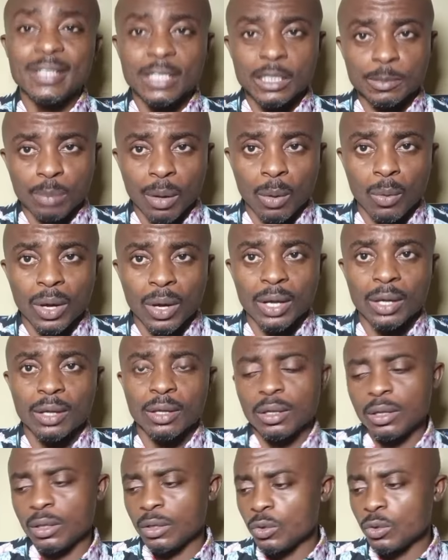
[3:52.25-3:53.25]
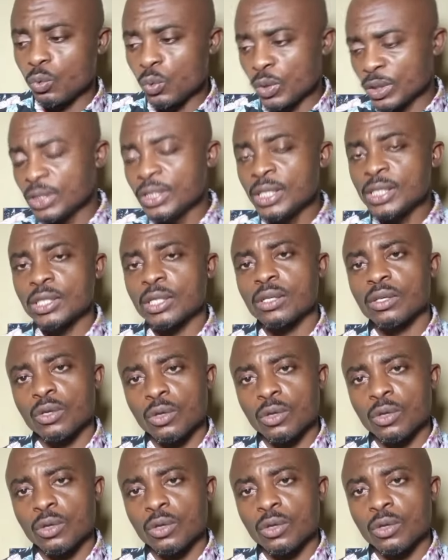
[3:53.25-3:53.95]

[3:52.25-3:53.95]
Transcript: his power with this